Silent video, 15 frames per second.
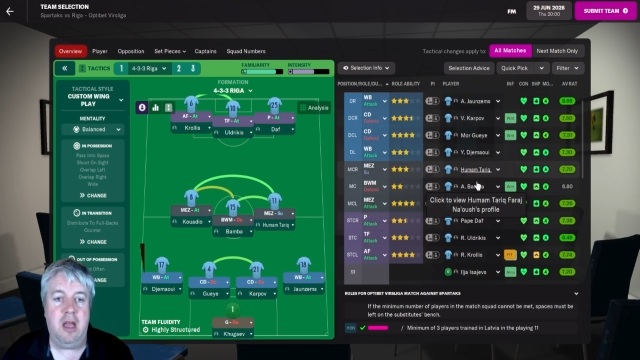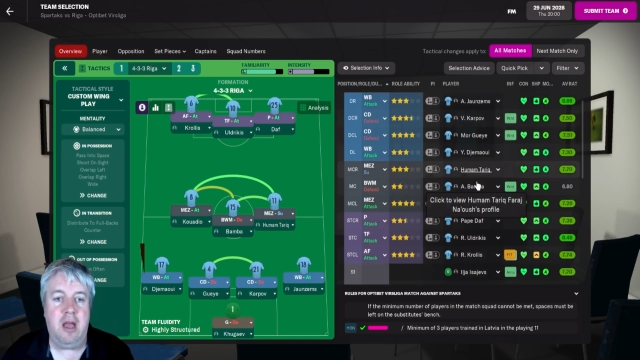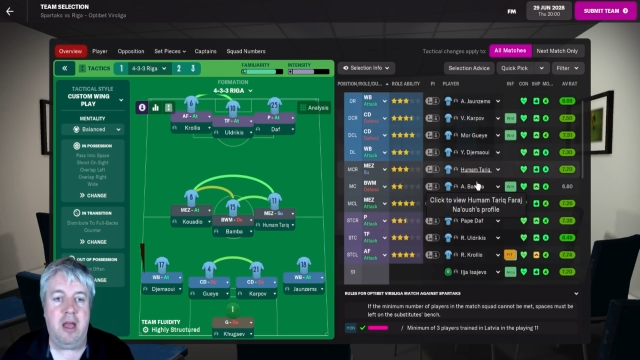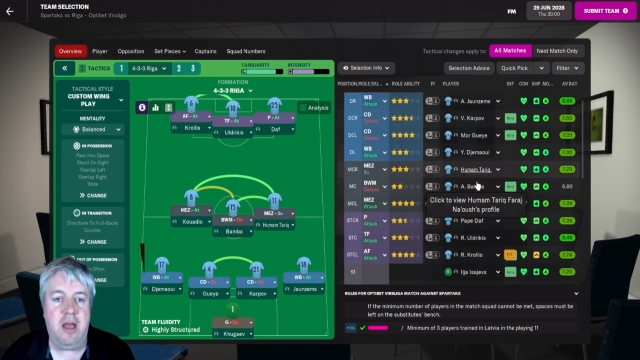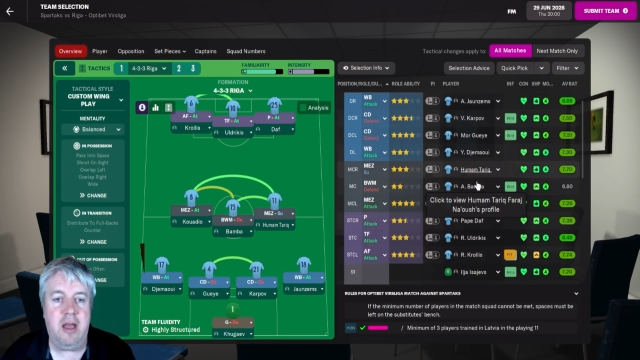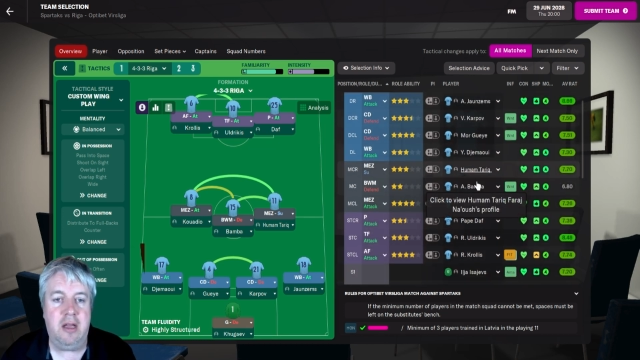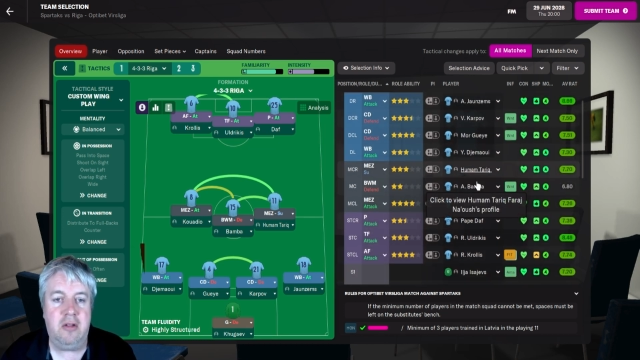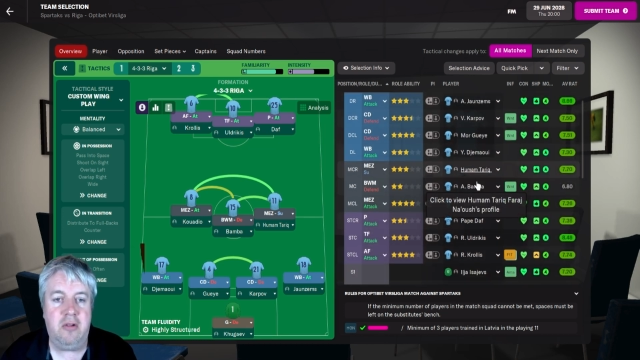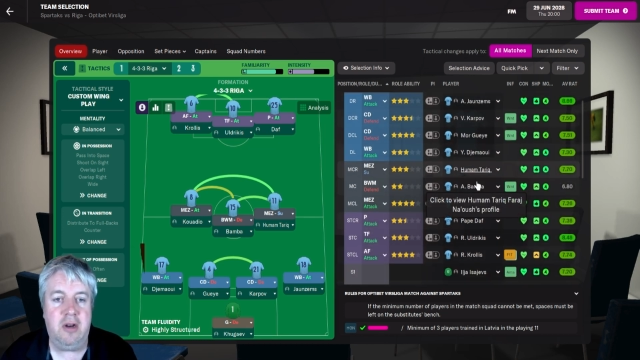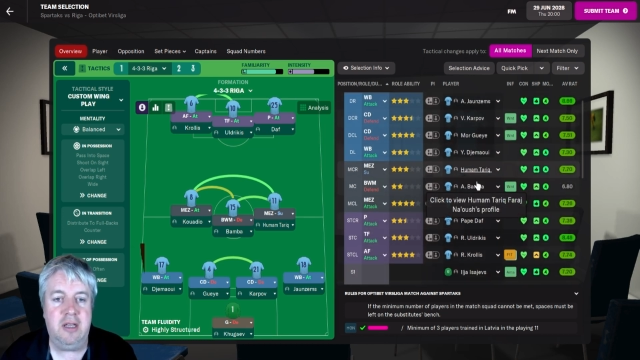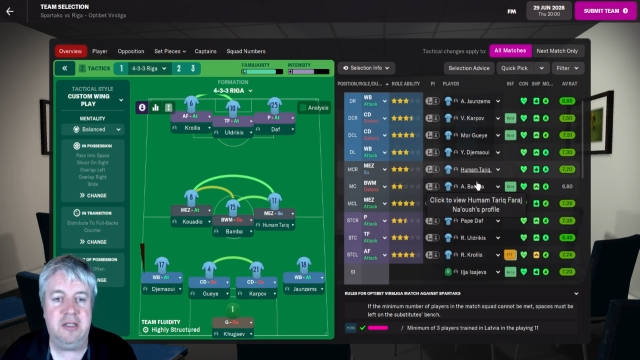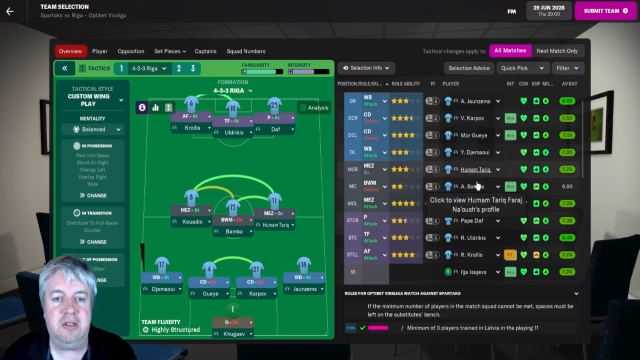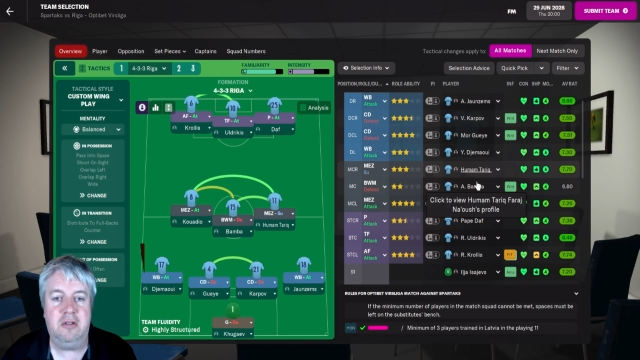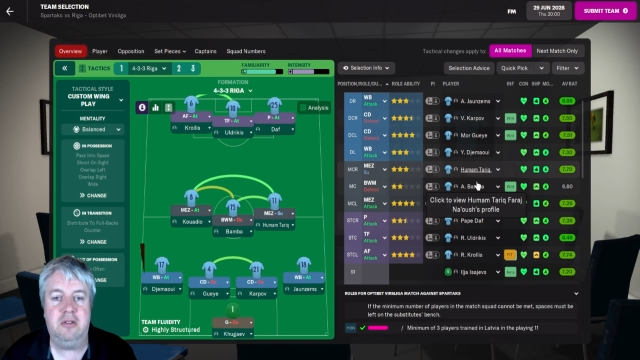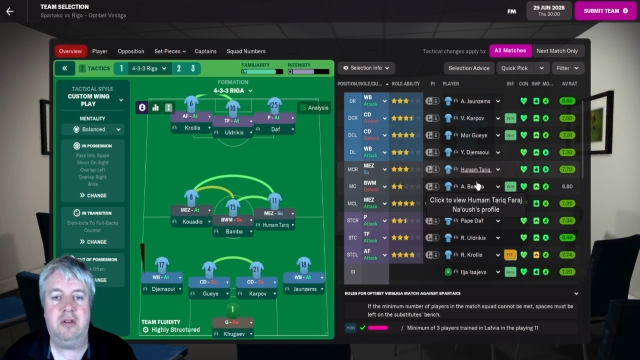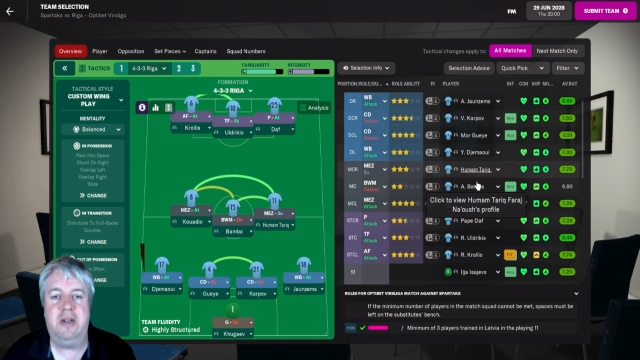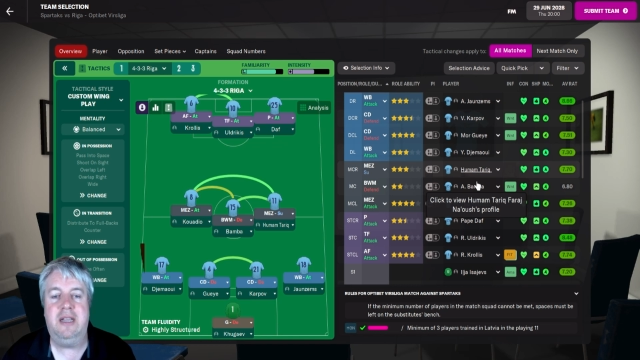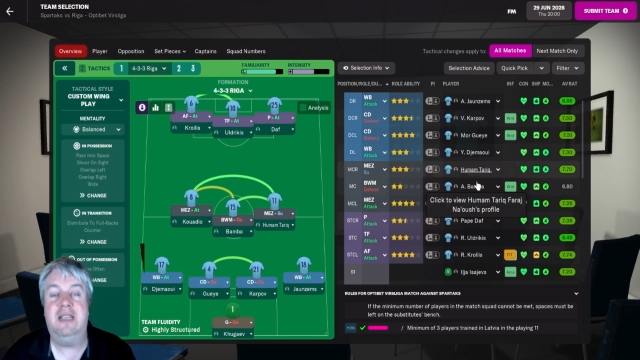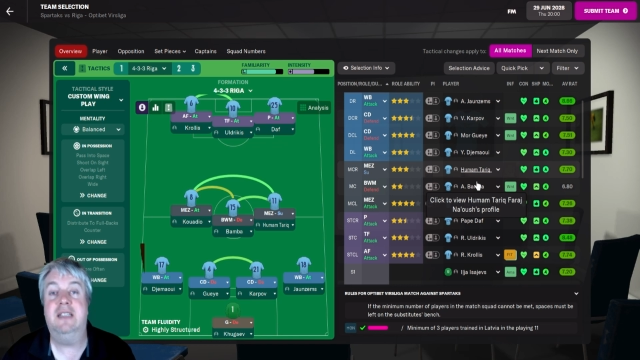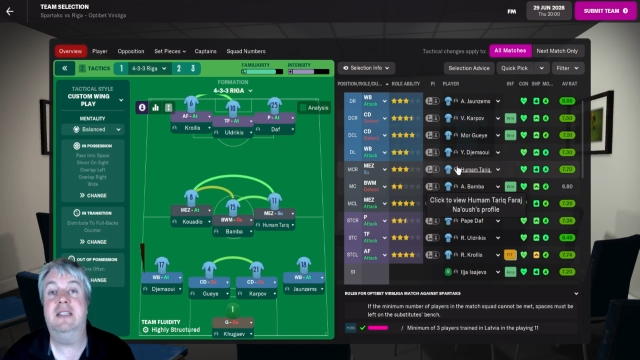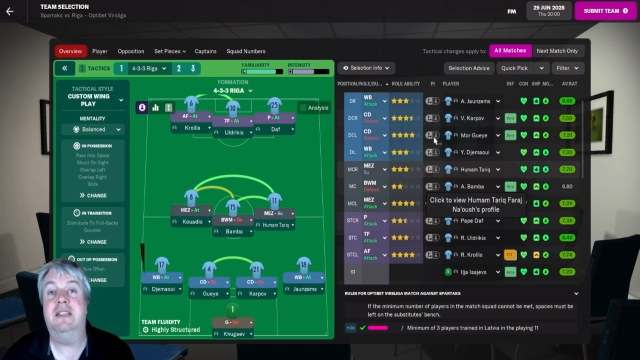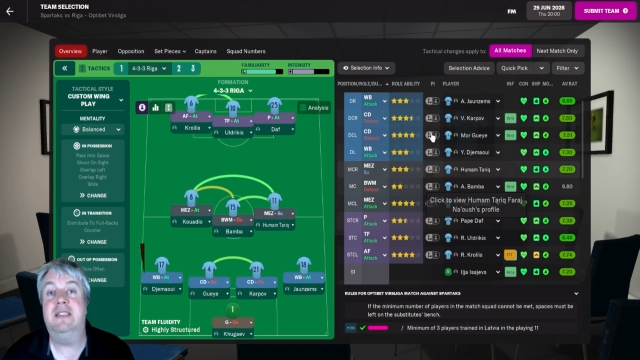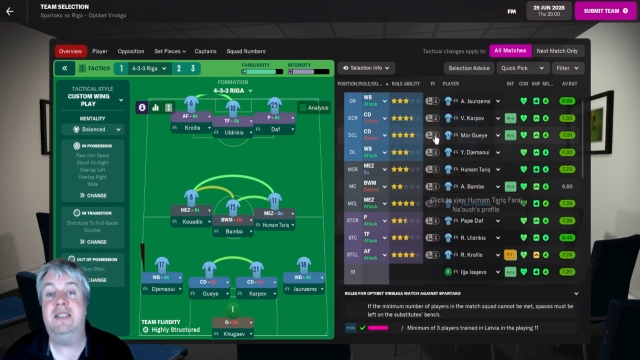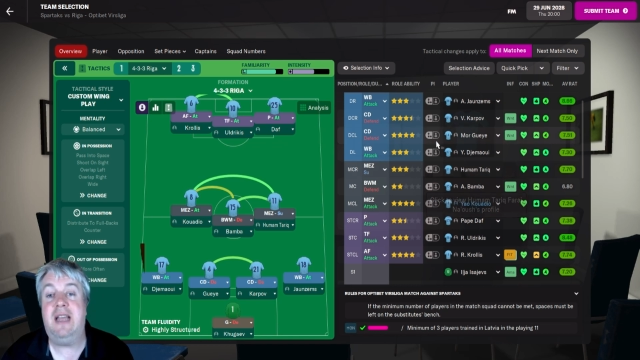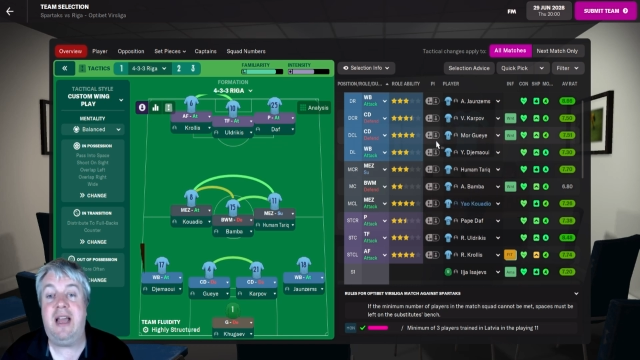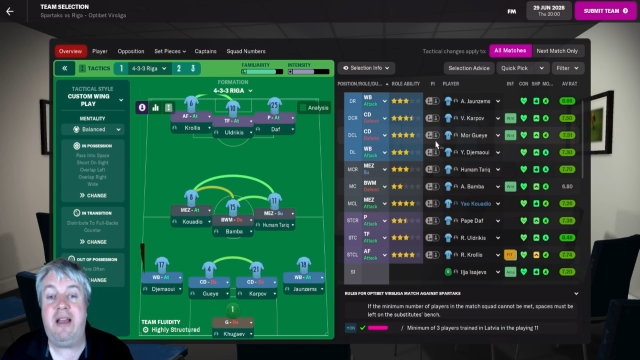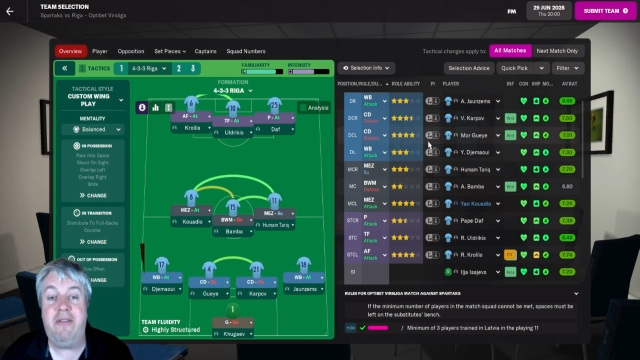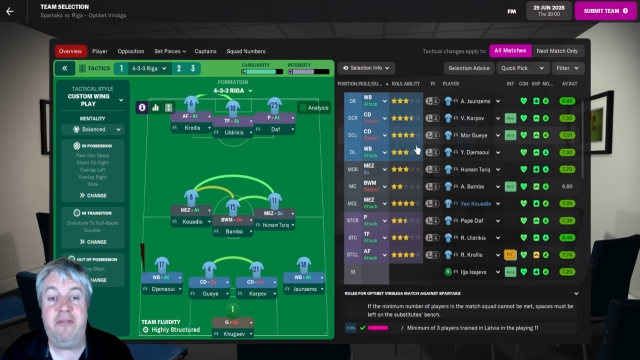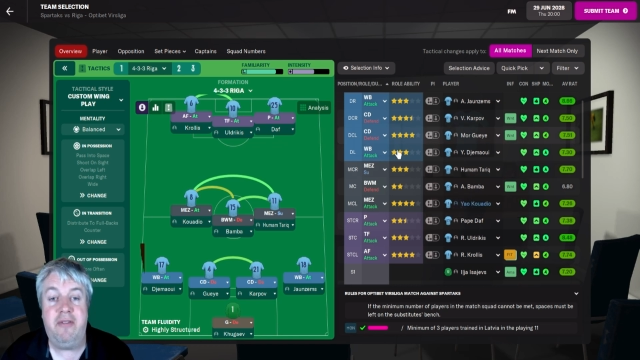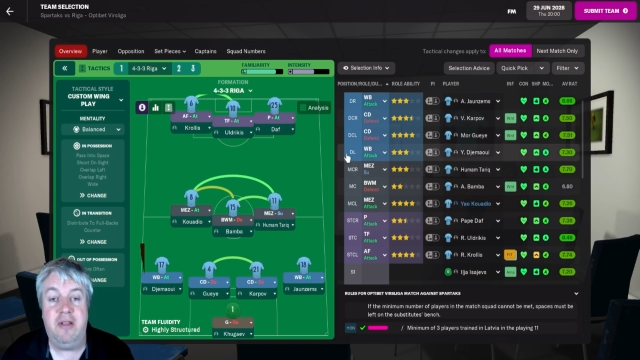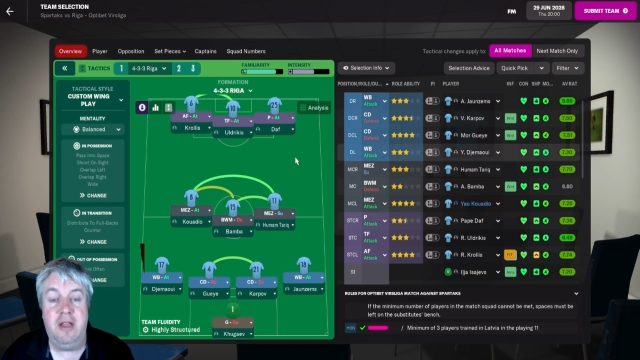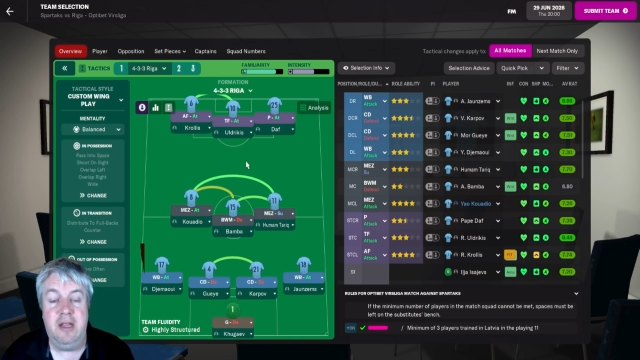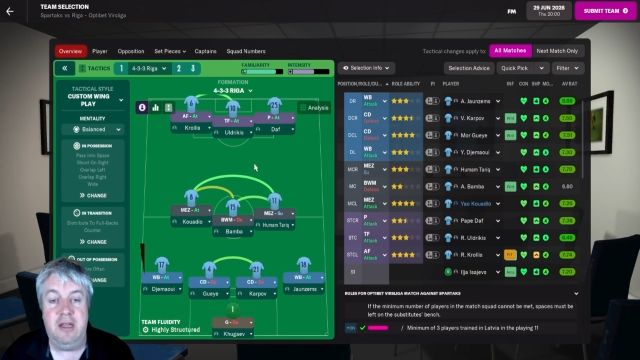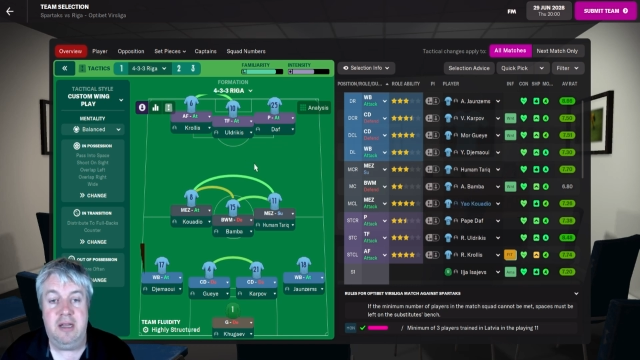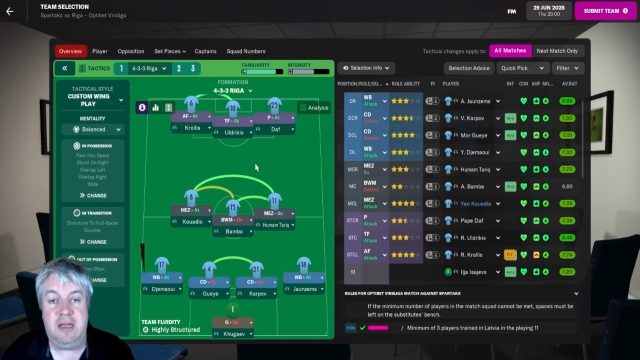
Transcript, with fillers: Krolis, Uldriķis, and Daff